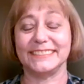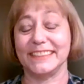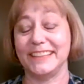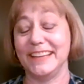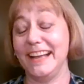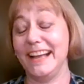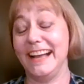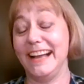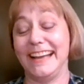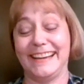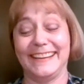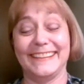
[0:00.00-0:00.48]

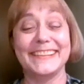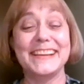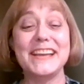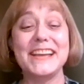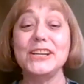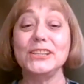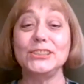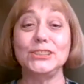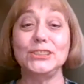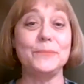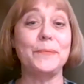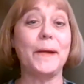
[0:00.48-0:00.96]
And
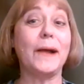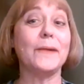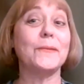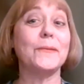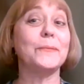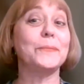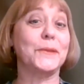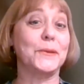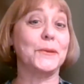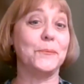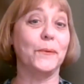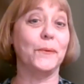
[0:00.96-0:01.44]
she
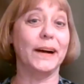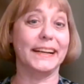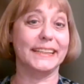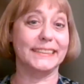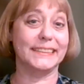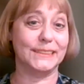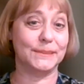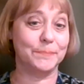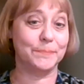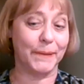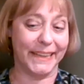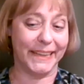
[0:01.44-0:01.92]
probably
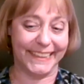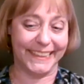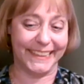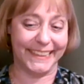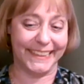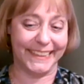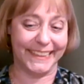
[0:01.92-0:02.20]
was, but,